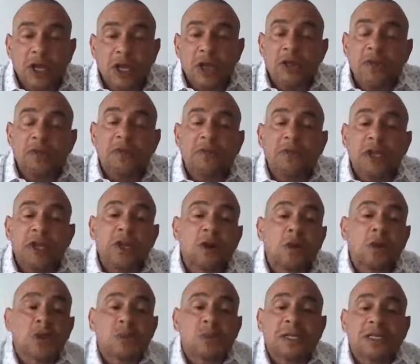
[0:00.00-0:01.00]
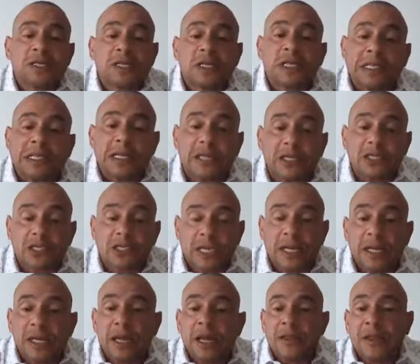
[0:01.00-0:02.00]
The video was basically going to
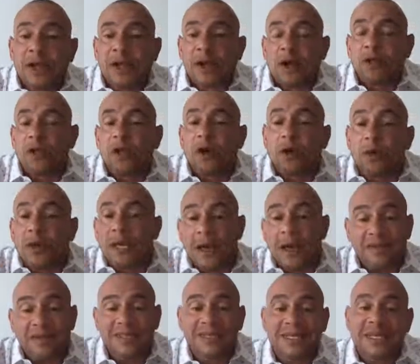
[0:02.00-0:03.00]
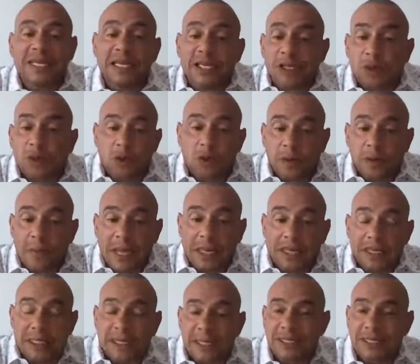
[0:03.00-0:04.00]
say that although we have these indoor
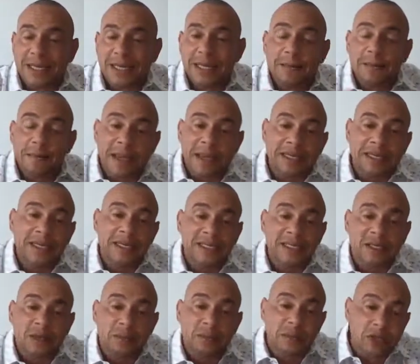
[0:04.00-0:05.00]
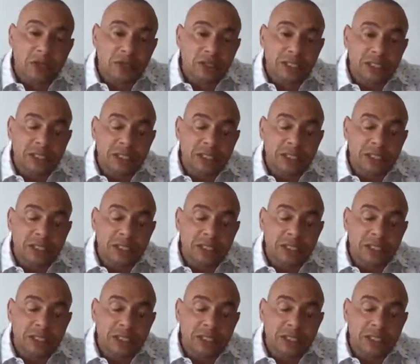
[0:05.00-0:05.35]
amenities and amenities in the building,